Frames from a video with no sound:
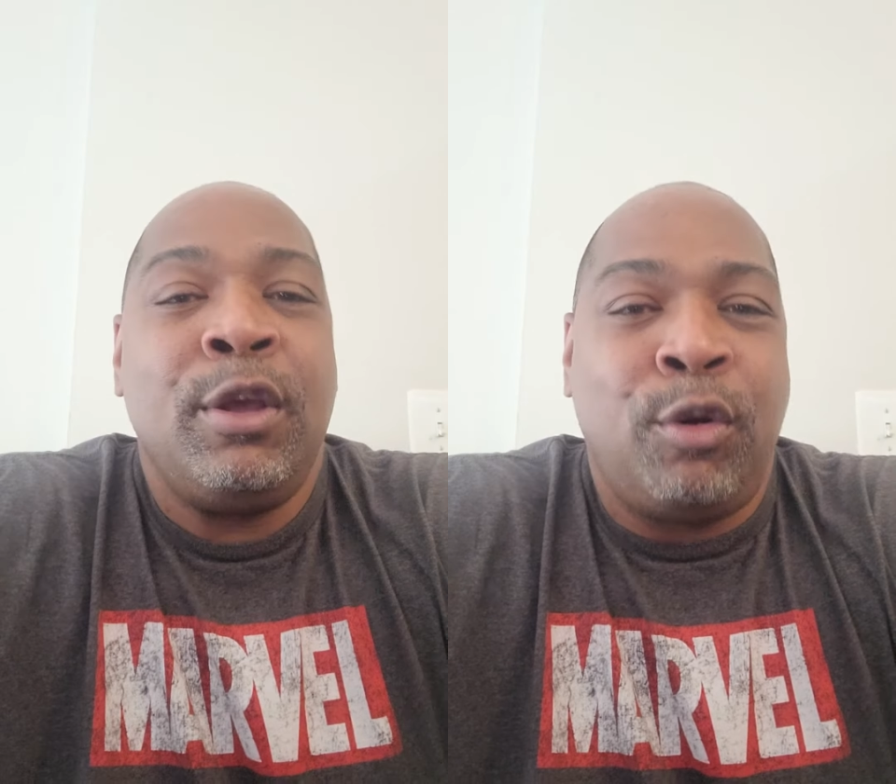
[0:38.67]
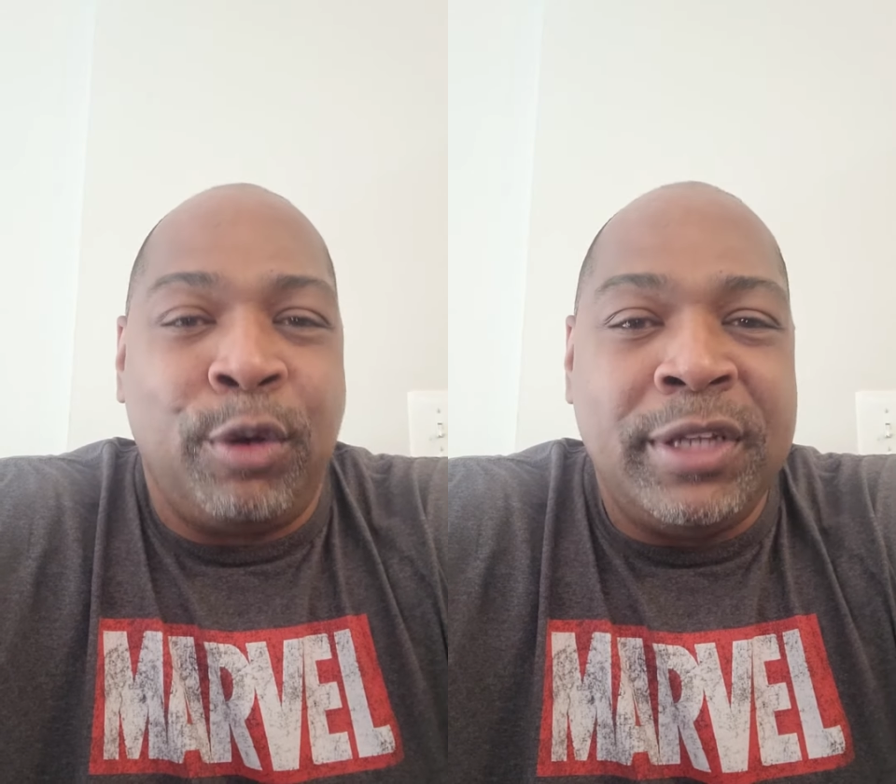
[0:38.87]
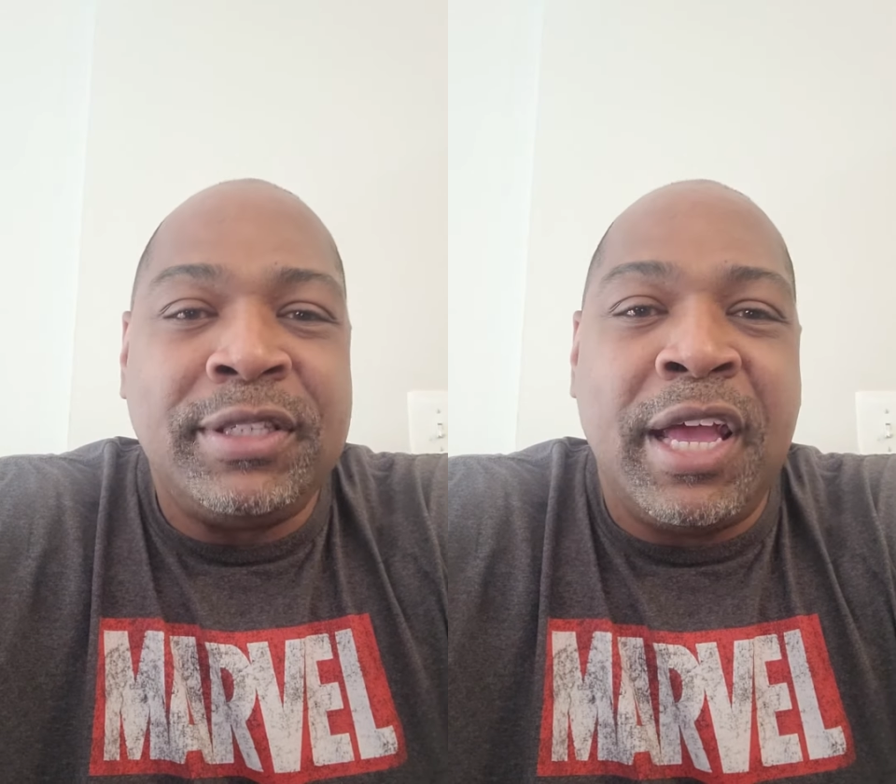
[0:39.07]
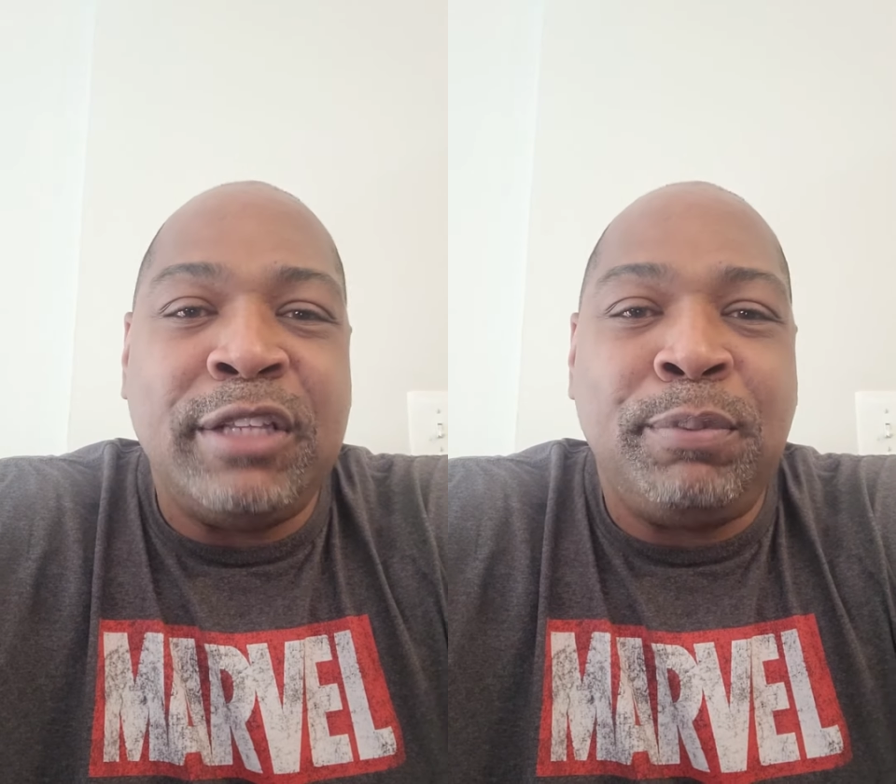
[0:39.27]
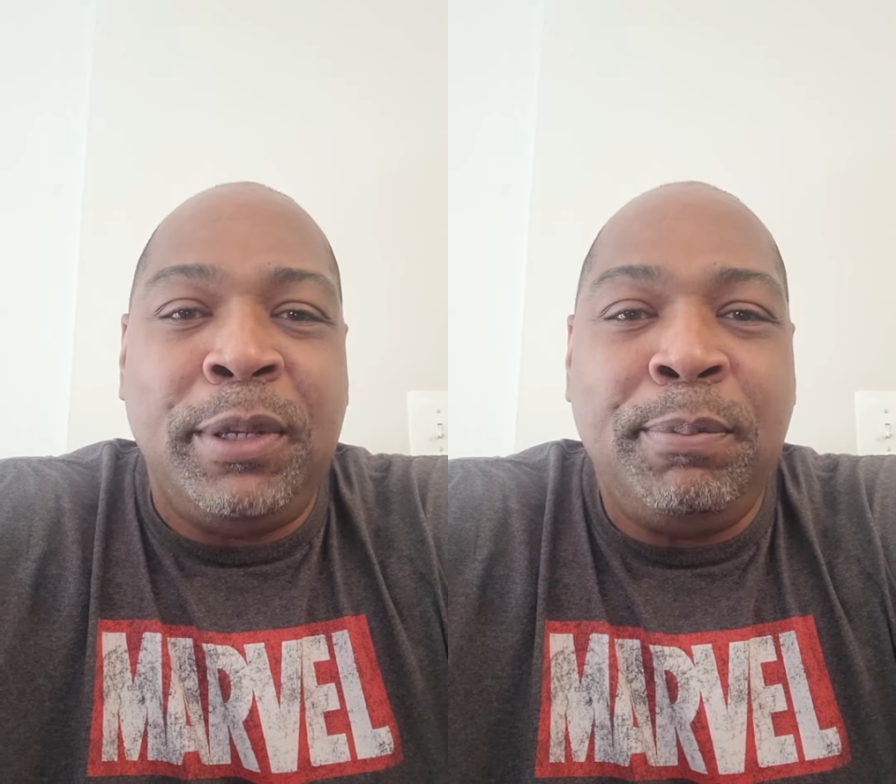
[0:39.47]

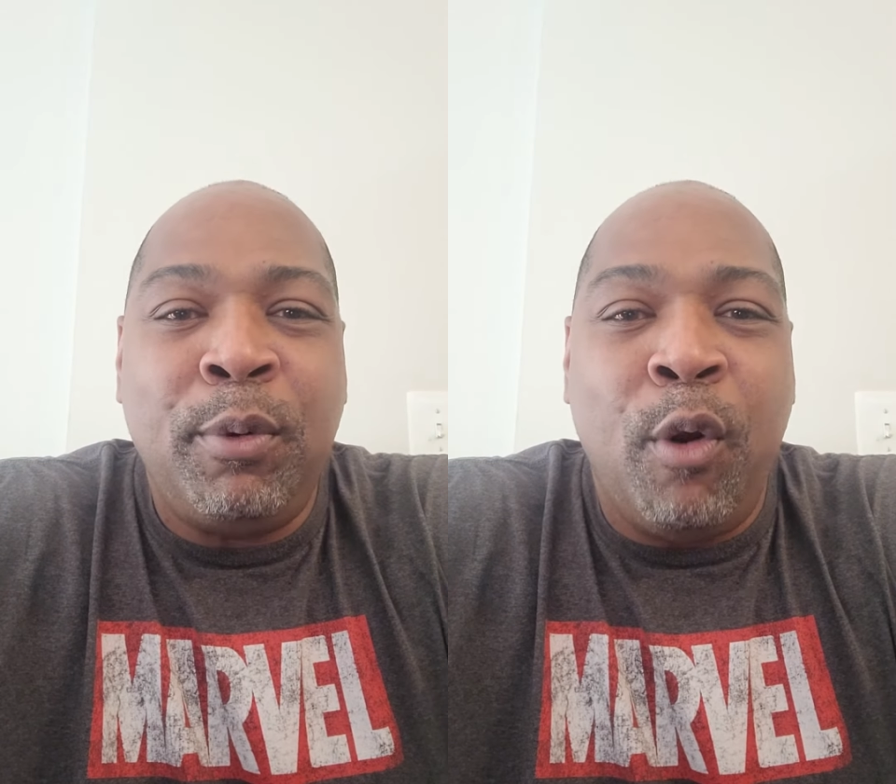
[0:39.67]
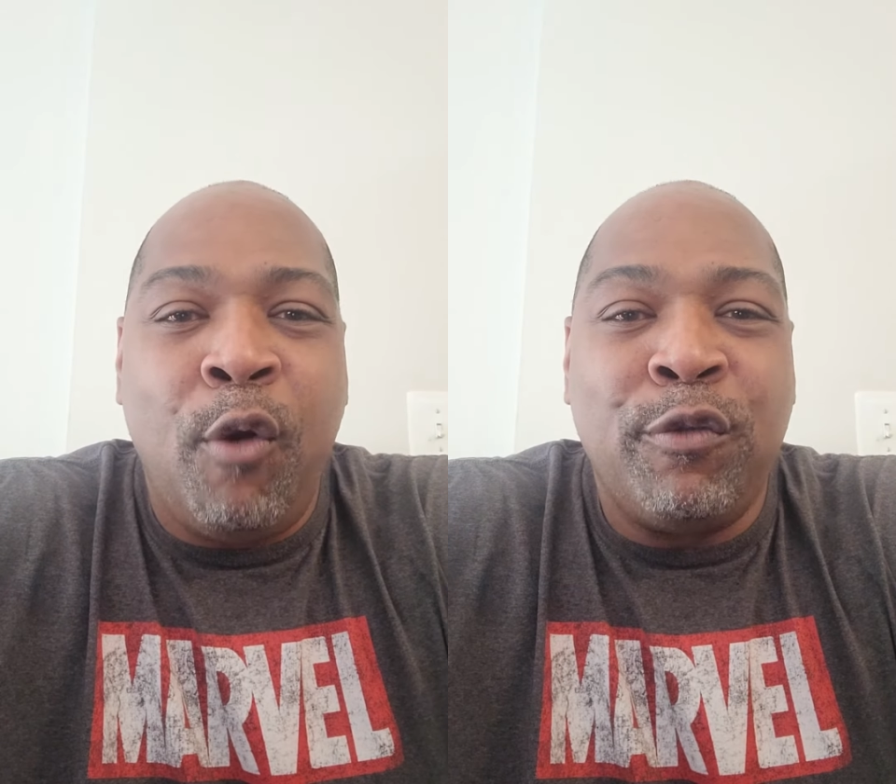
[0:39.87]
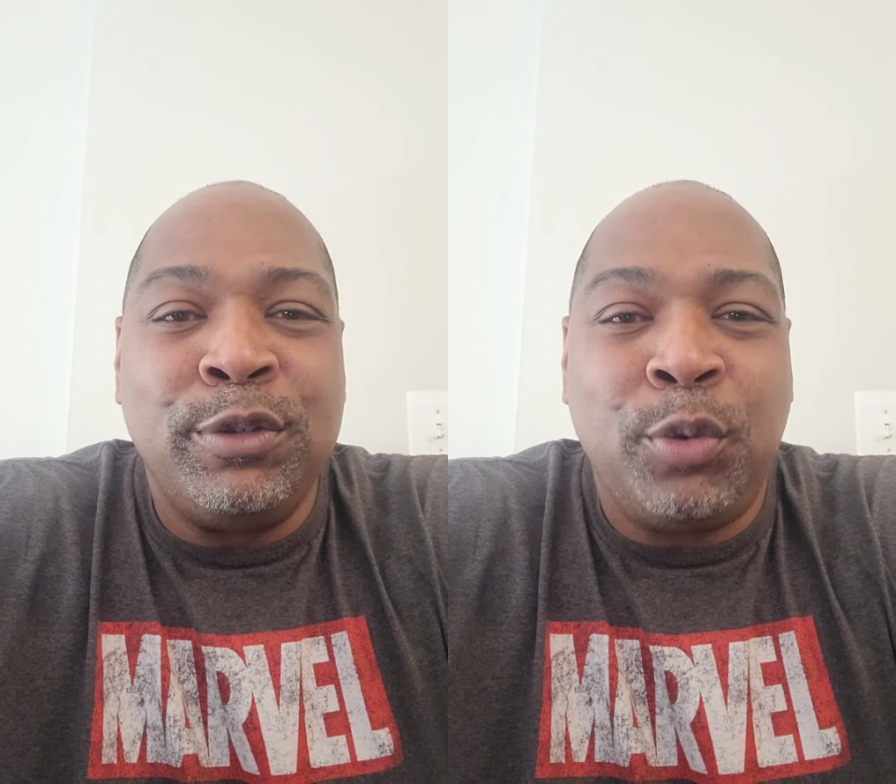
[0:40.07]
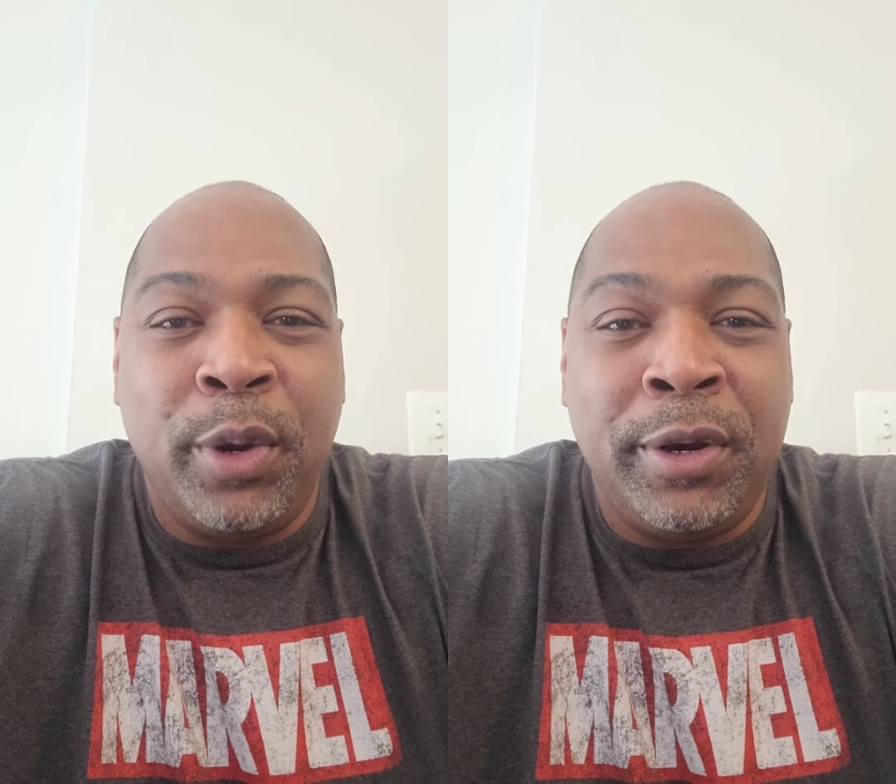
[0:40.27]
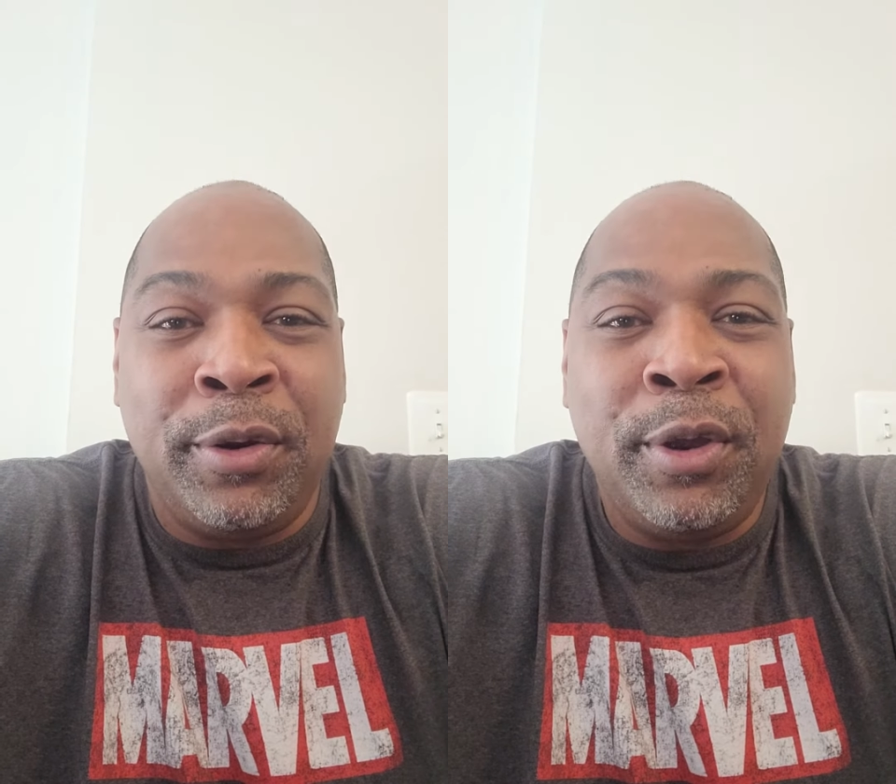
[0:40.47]
criticize people over
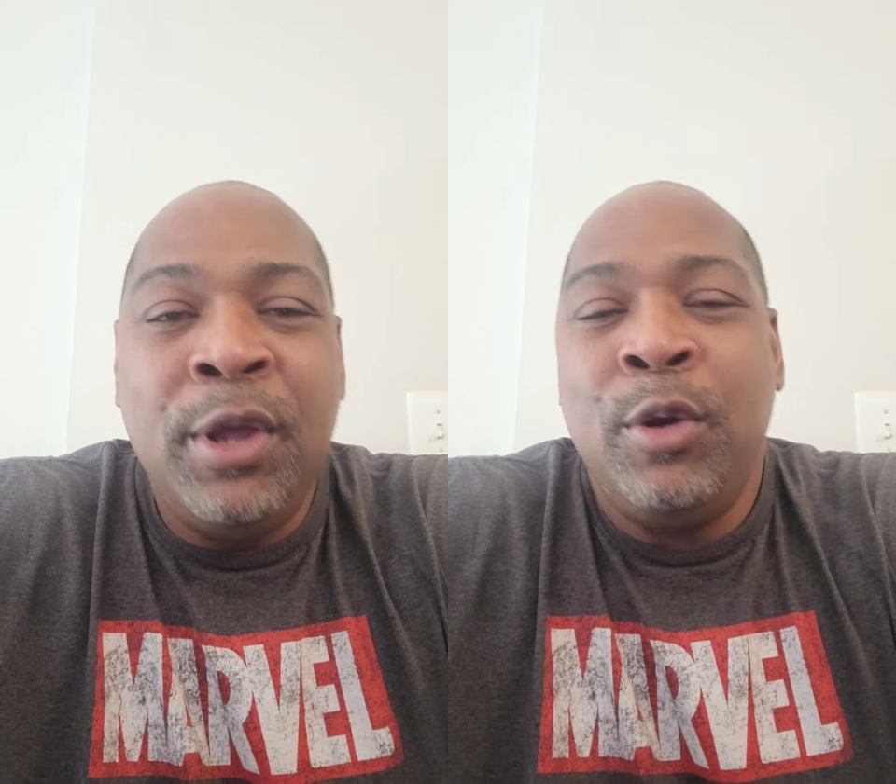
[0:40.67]
Twitter